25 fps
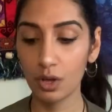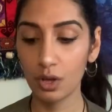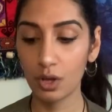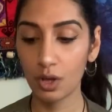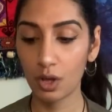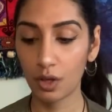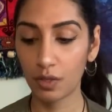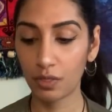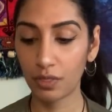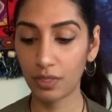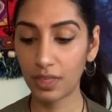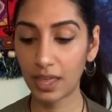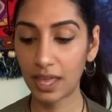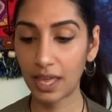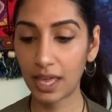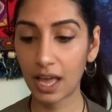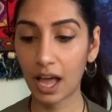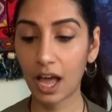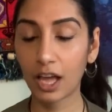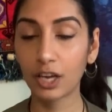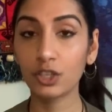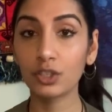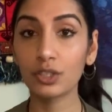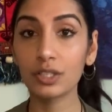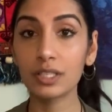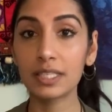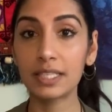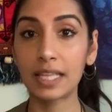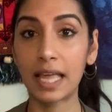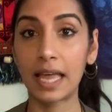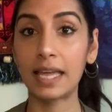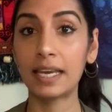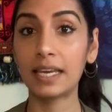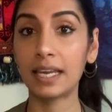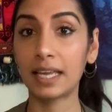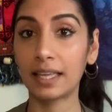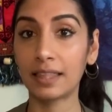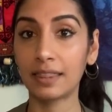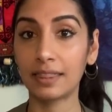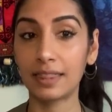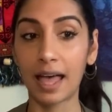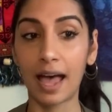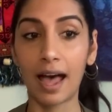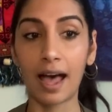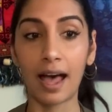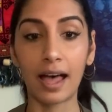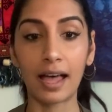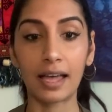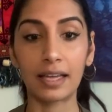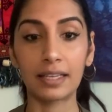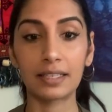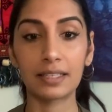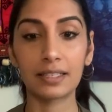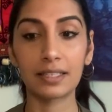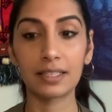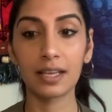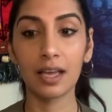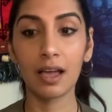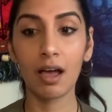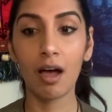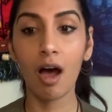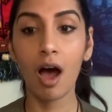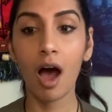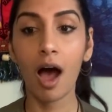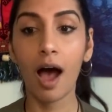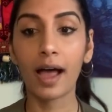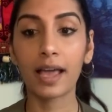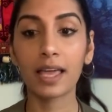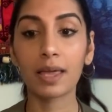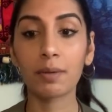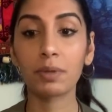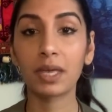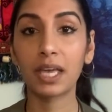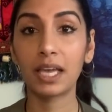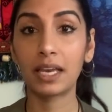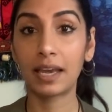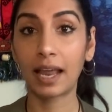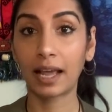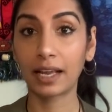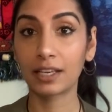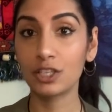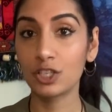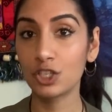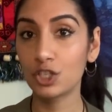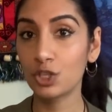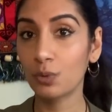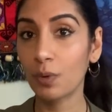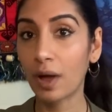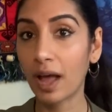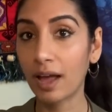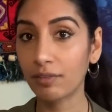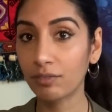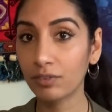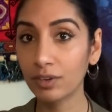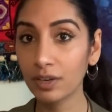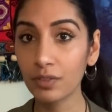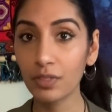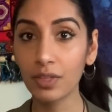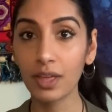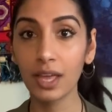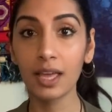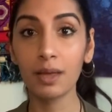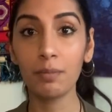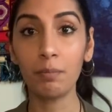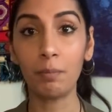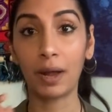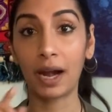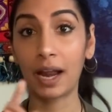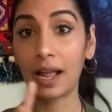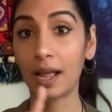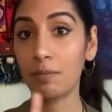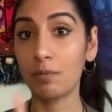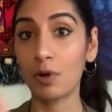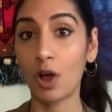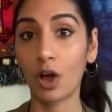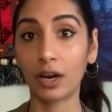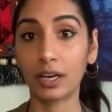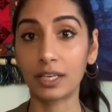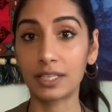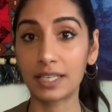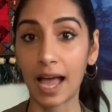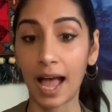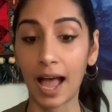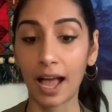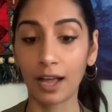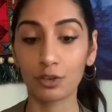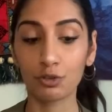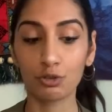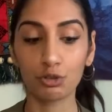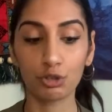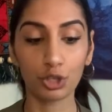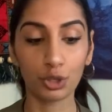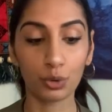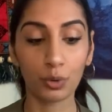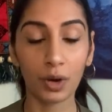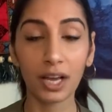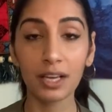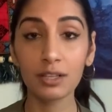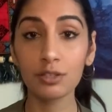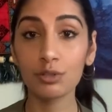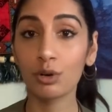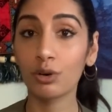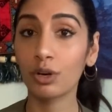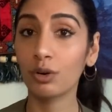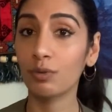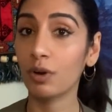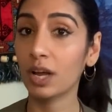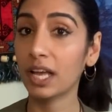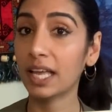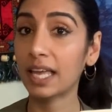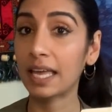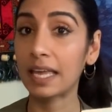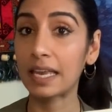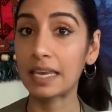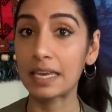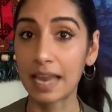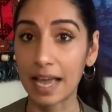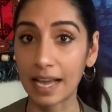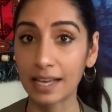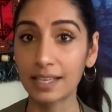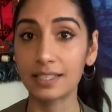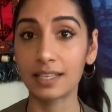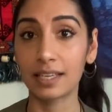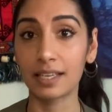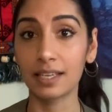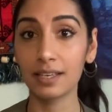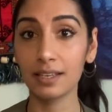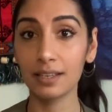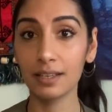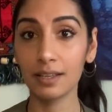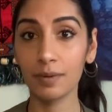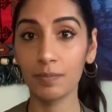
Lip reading: The understanding that I am connected to everything, but I am not attached. You guys are connected.